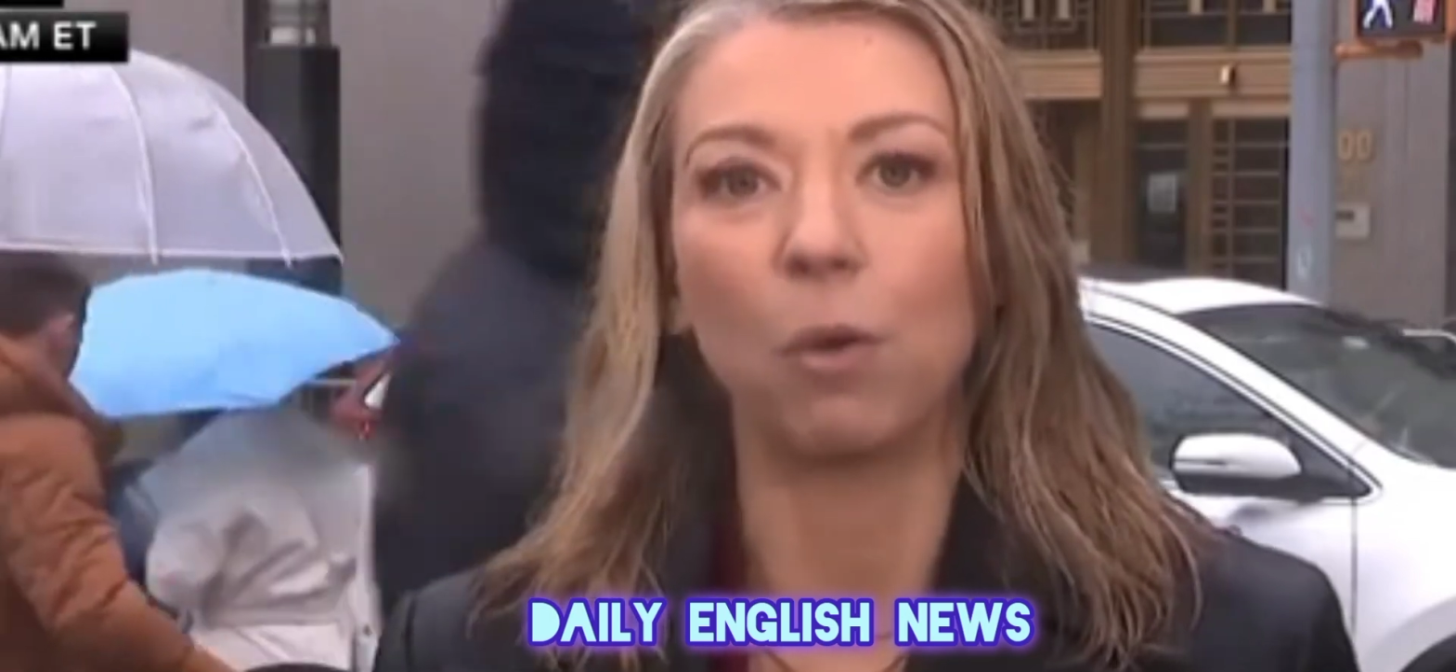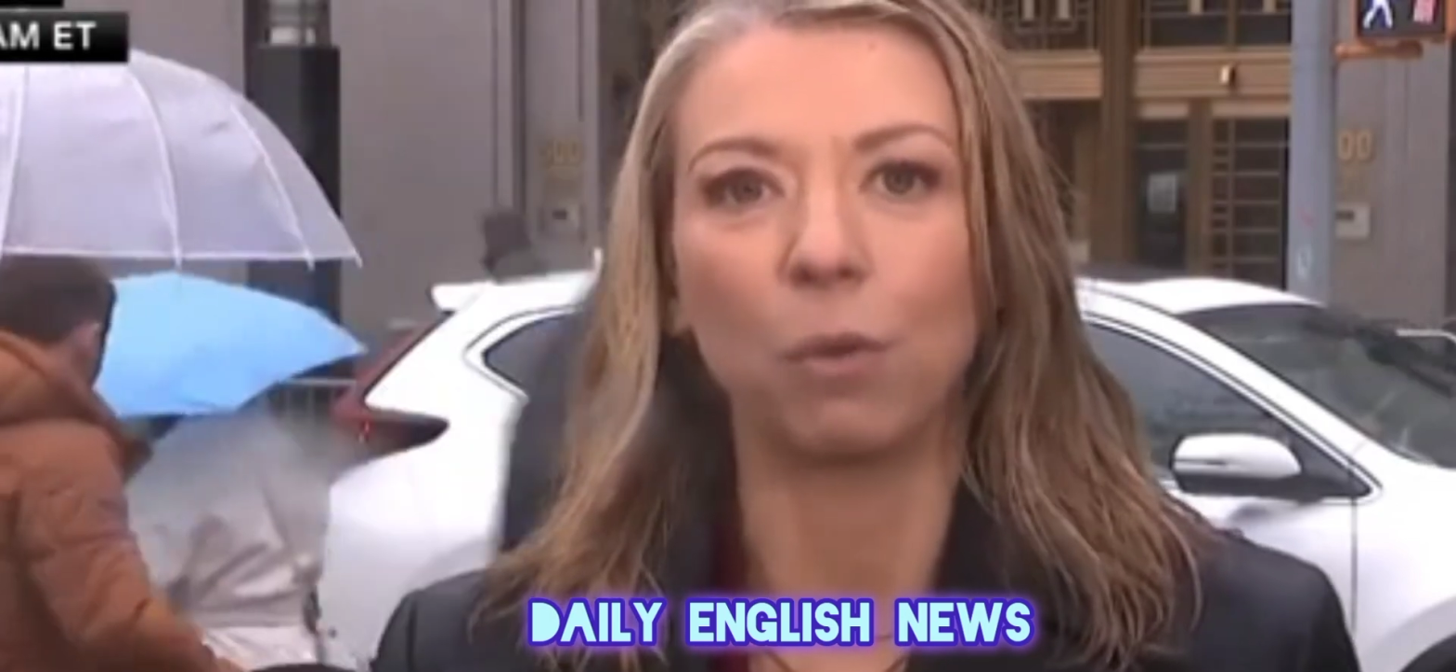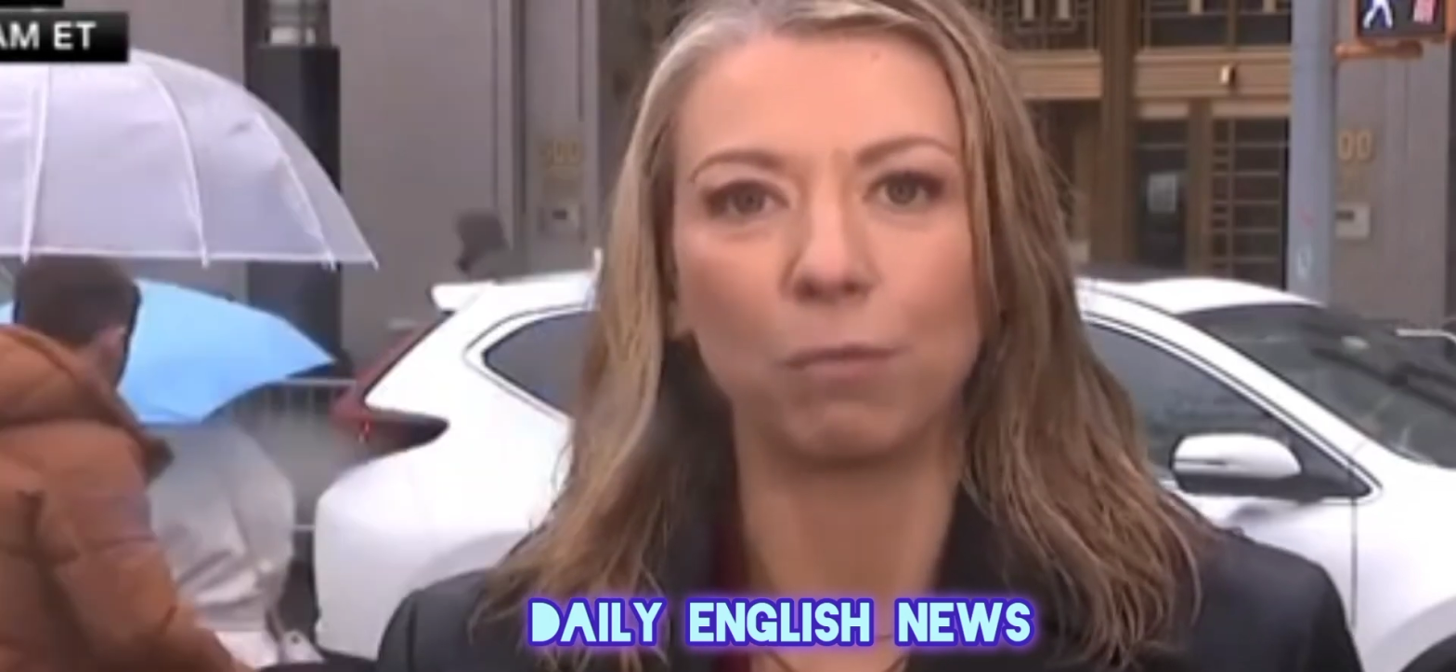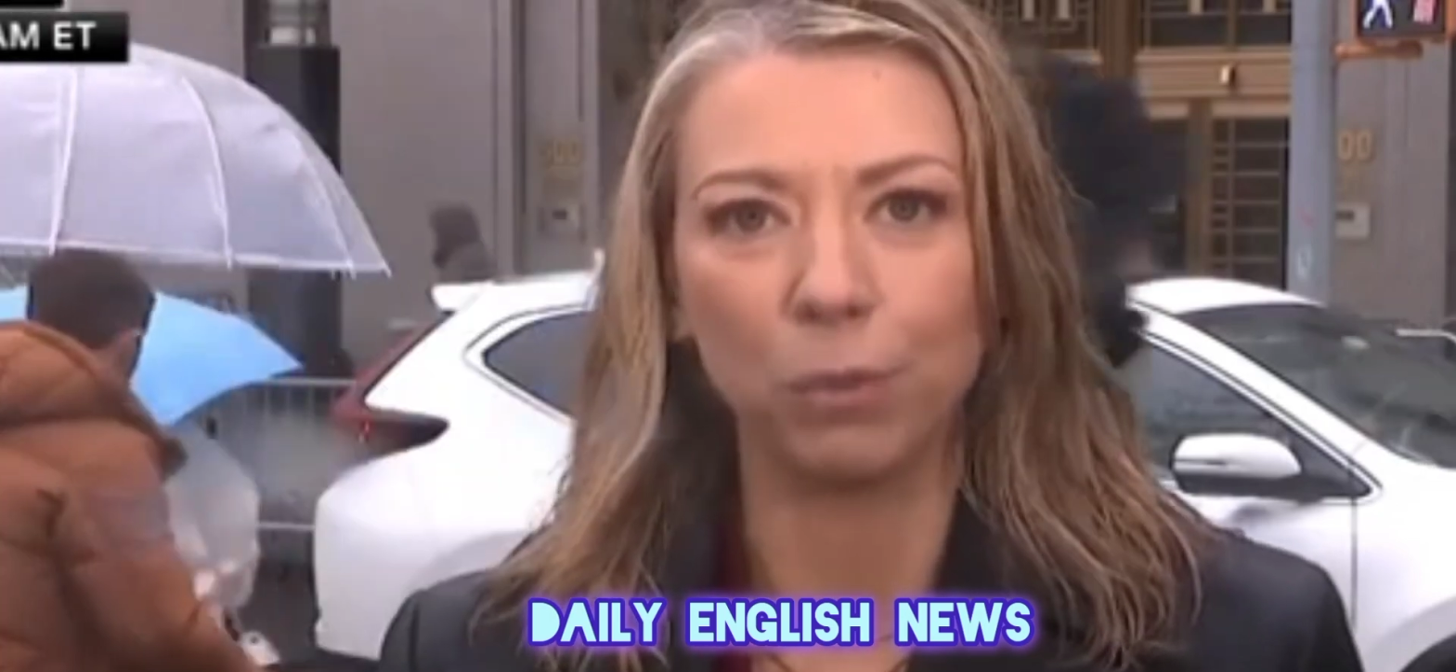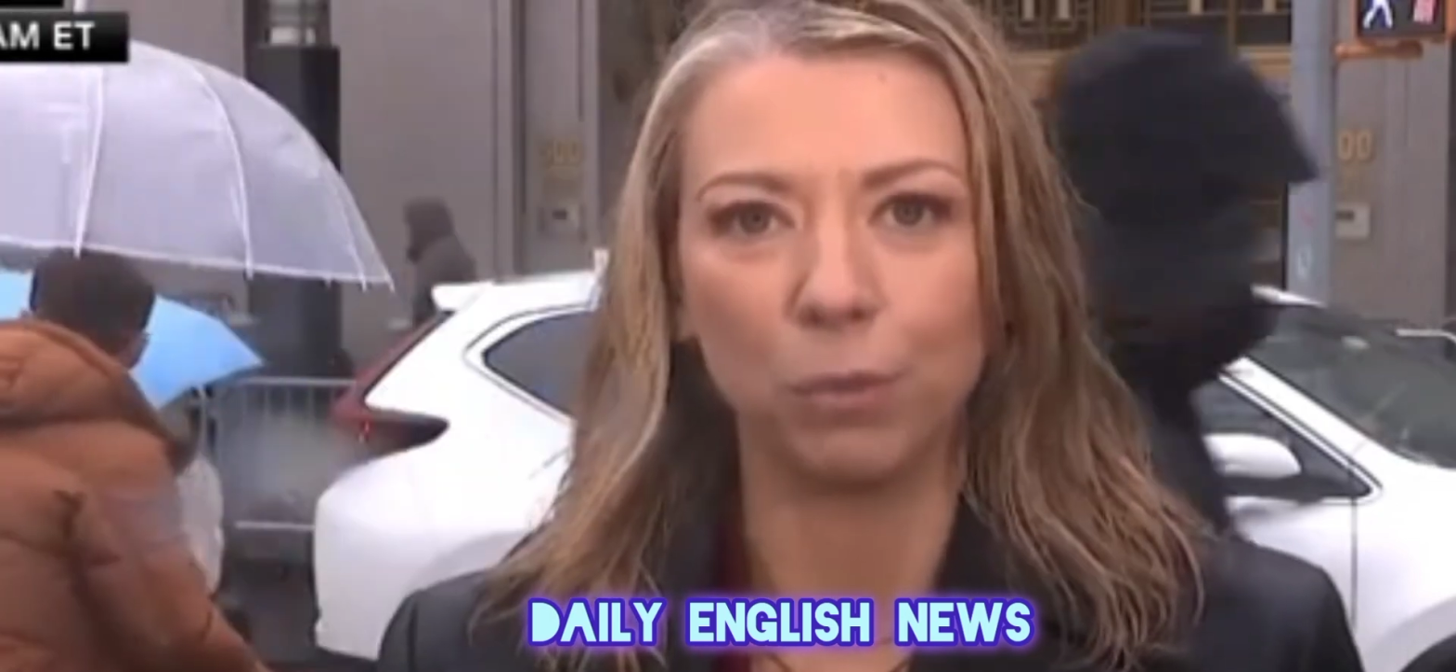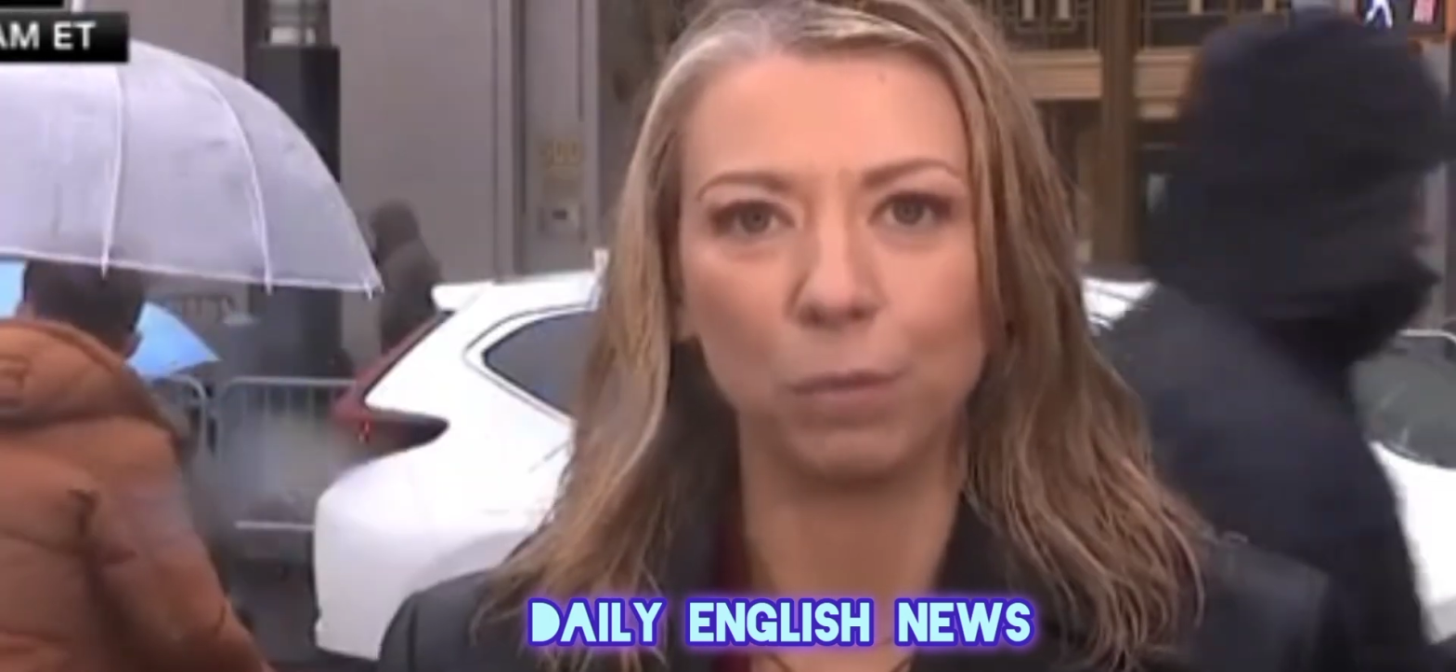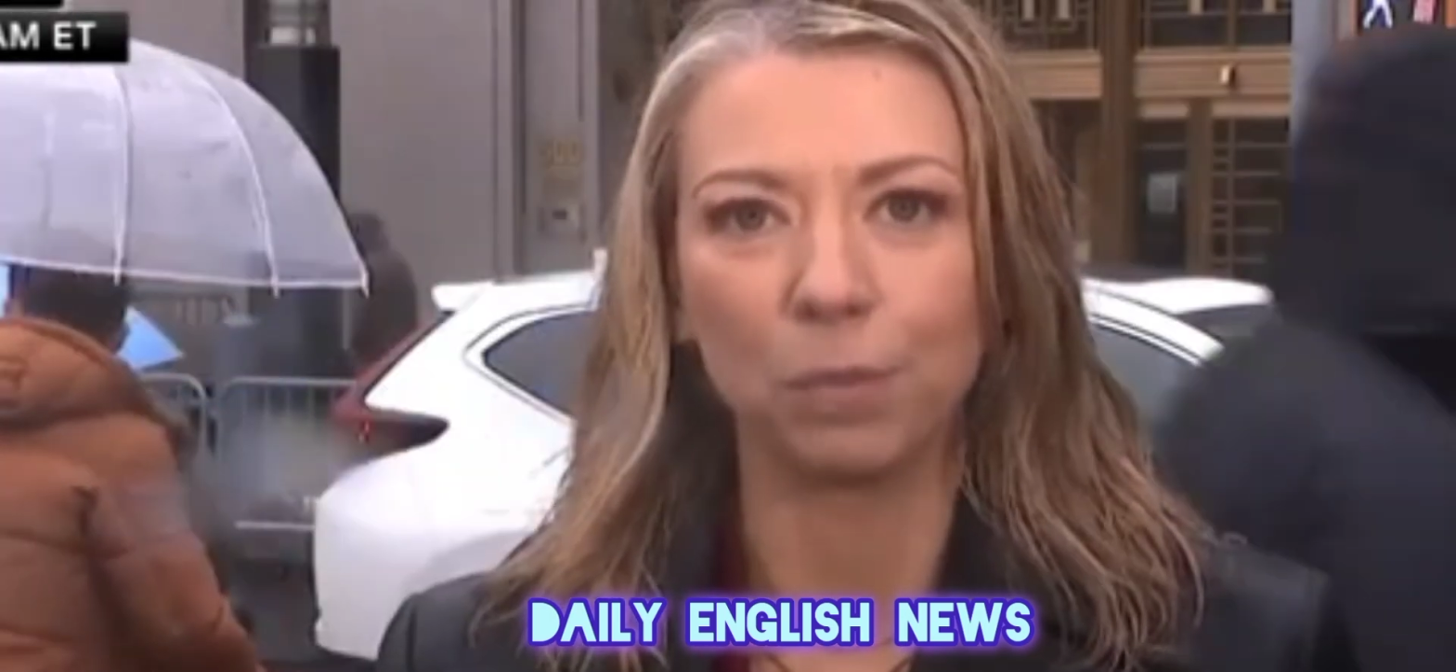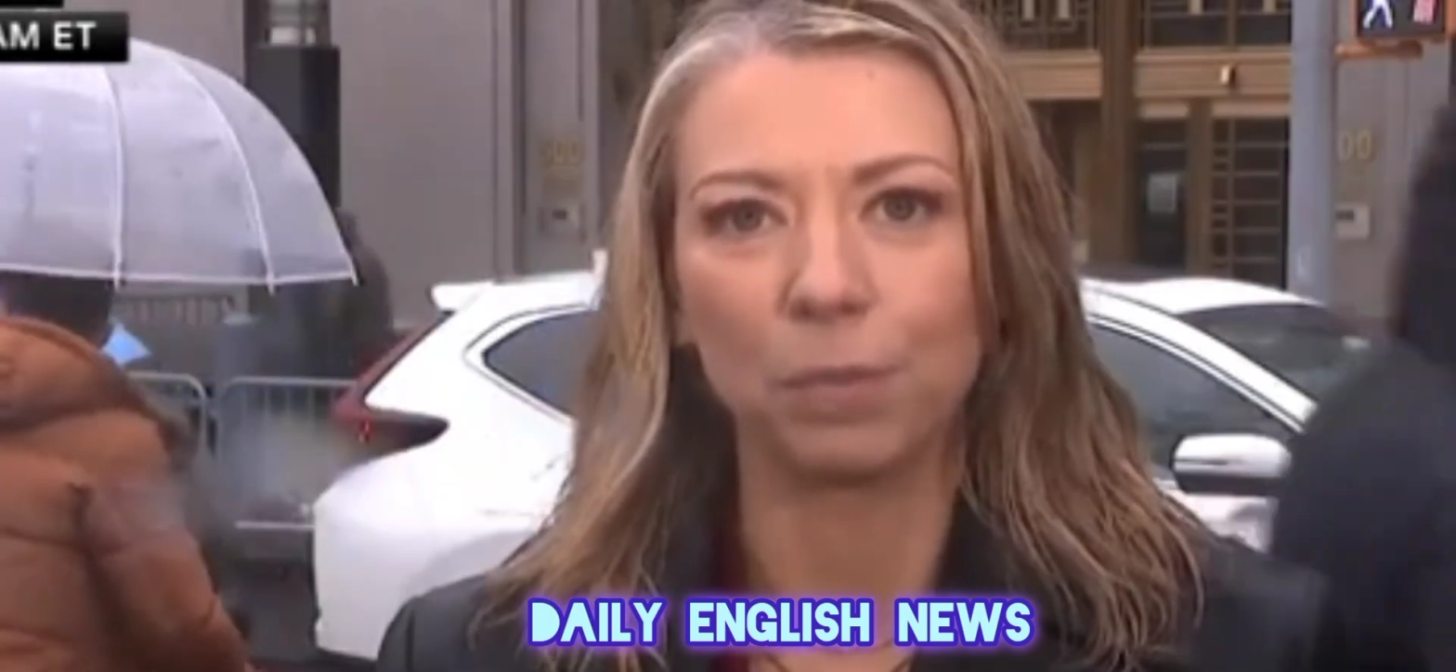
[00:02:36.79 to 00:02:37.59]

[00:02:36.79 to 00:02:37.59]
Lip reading: courtroom.